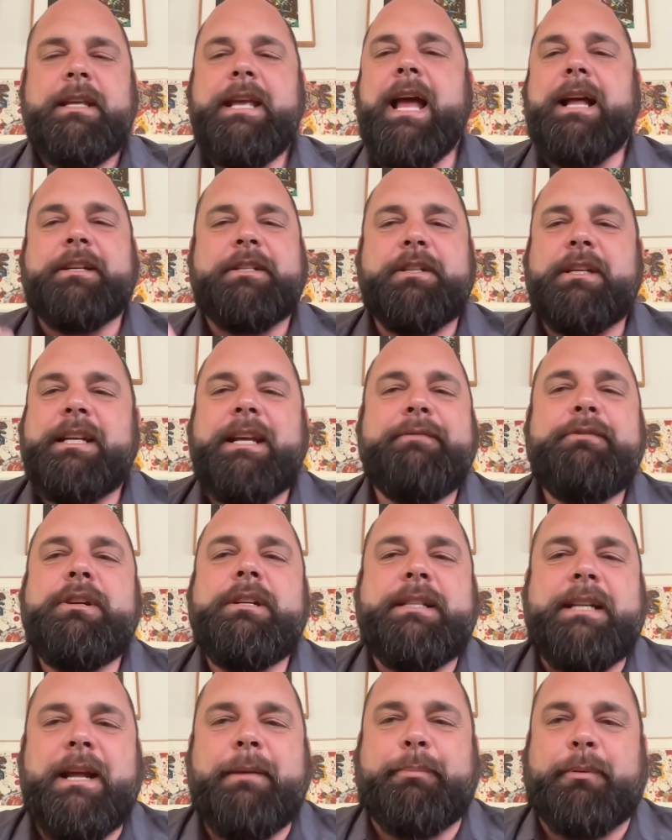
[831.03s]
Yeah. So give you an
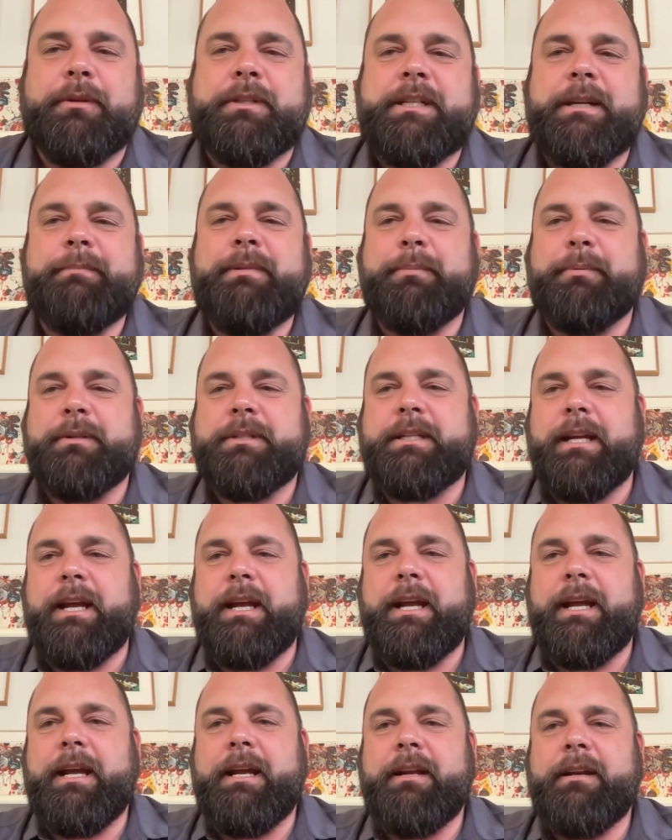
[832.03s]
example. Some people
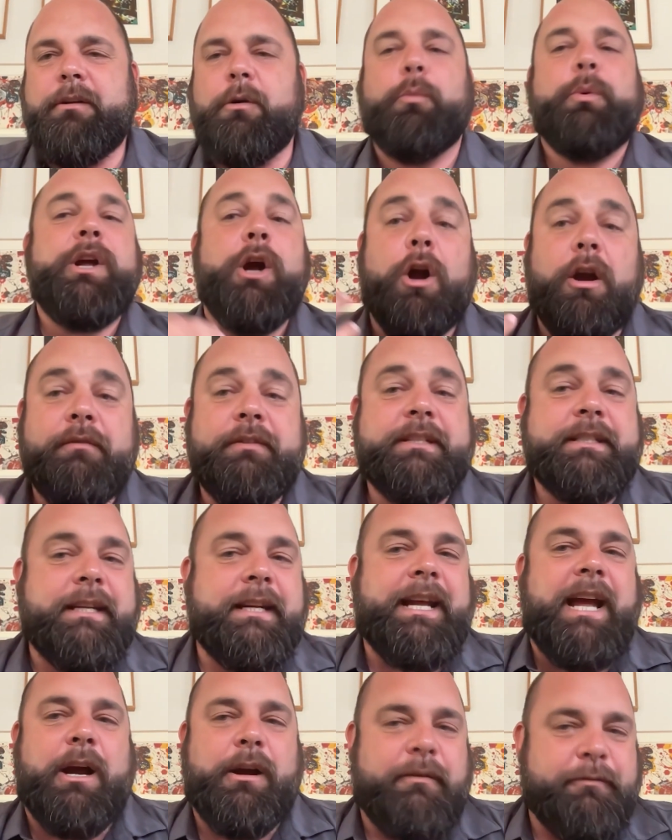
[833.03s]
say, we harvest
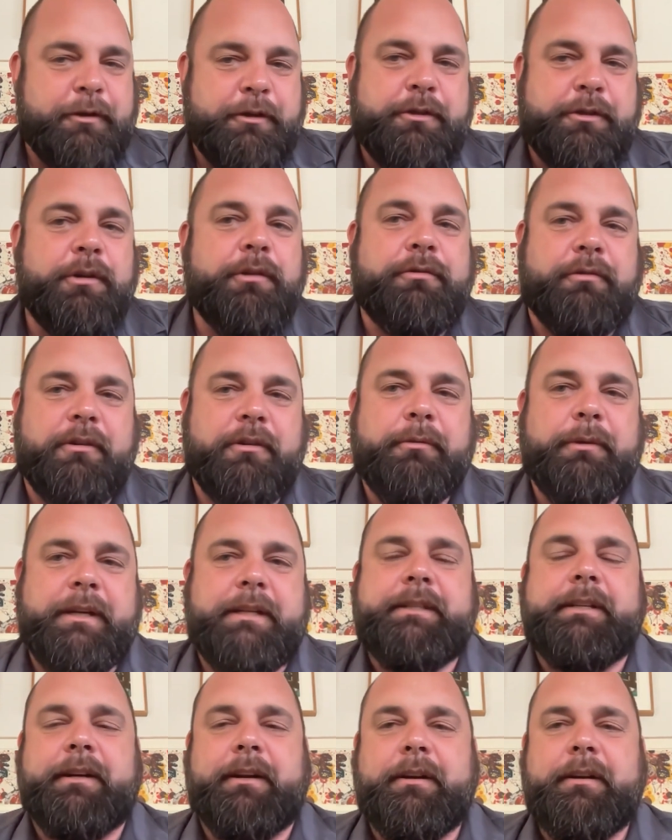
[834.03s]
cacao every 2 to 3
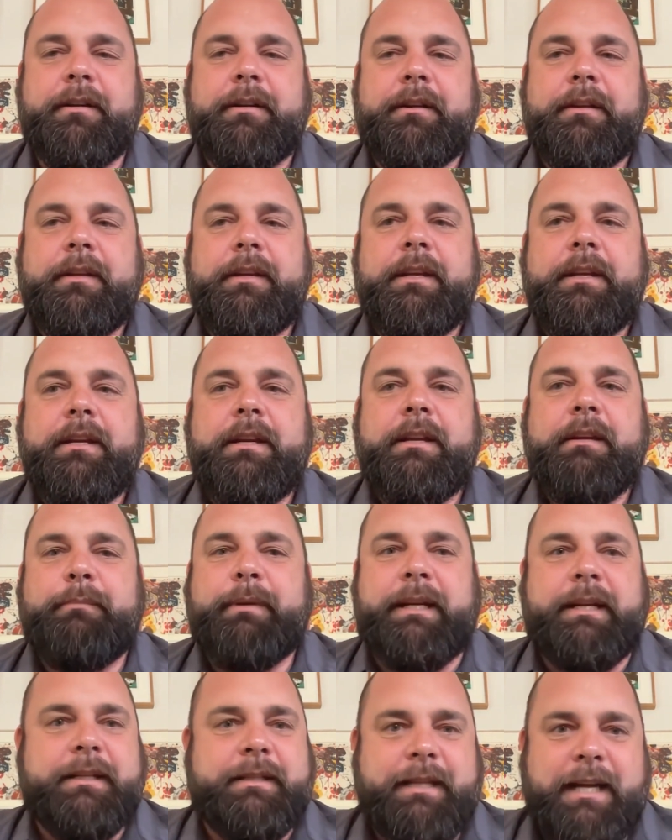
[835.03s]
weeks here
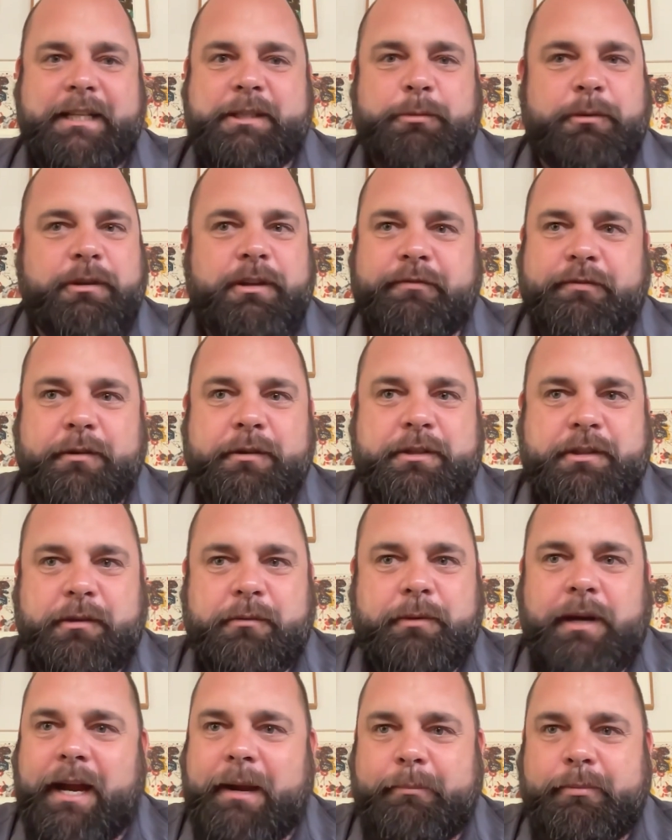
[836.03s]
because that's when the fruits are
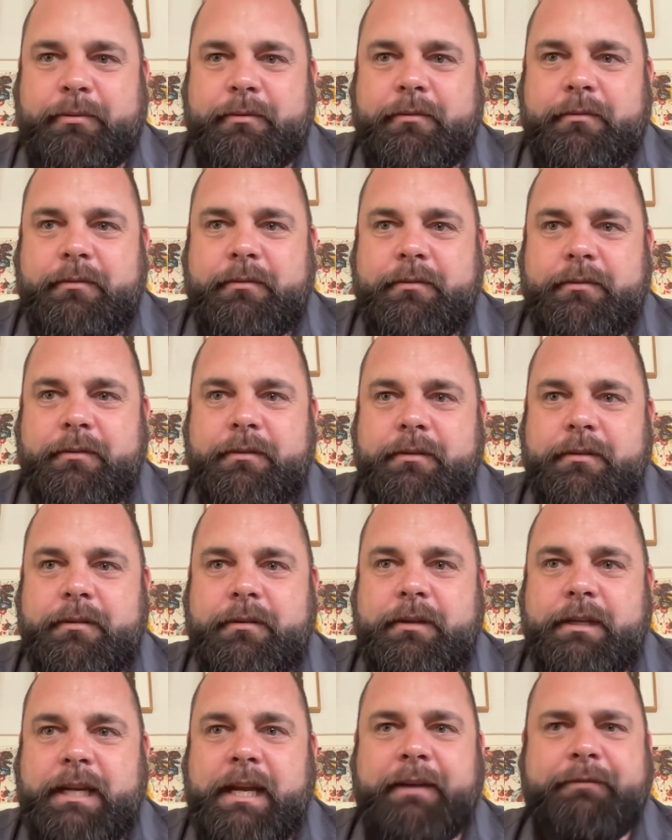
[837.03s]
ripe.
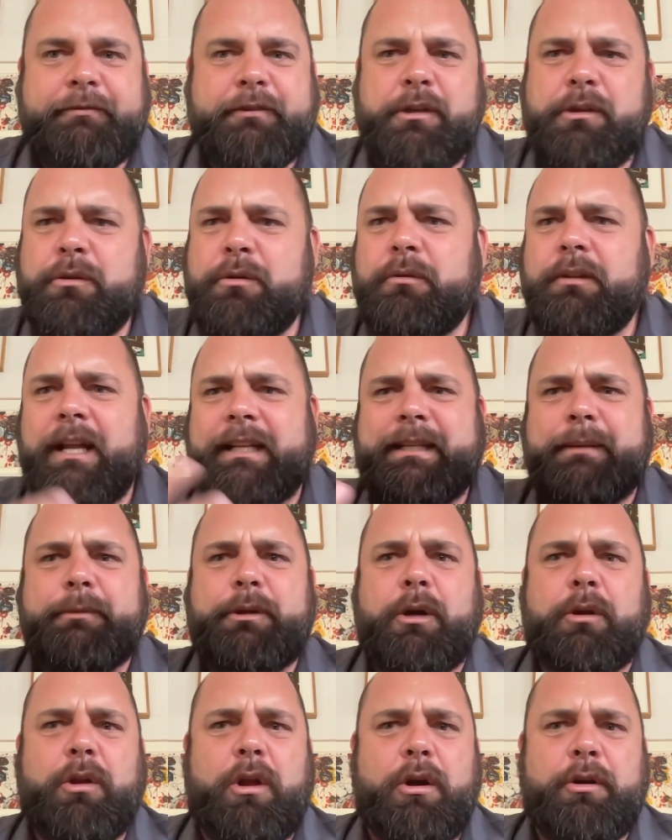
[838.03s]
If you let them
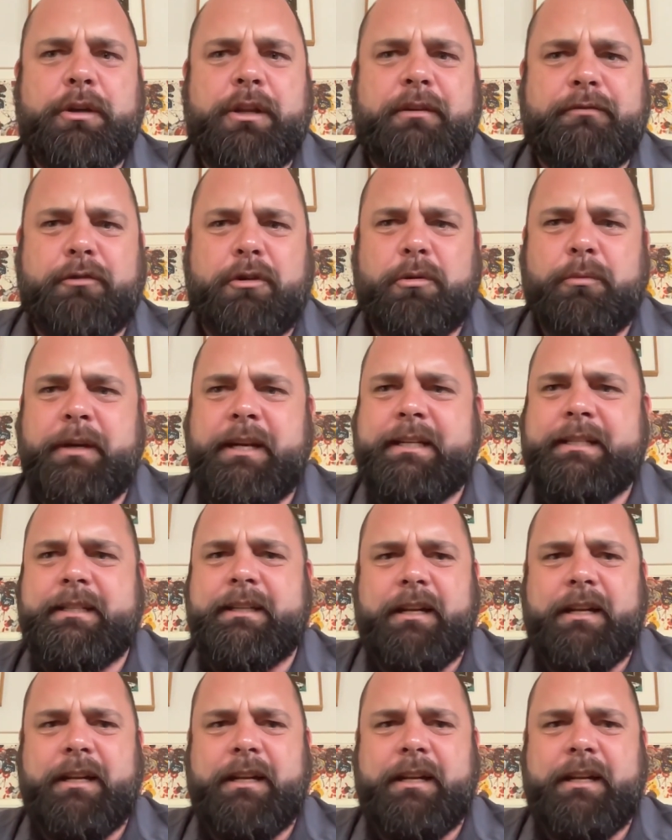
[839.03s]
go longer than 4 weeks,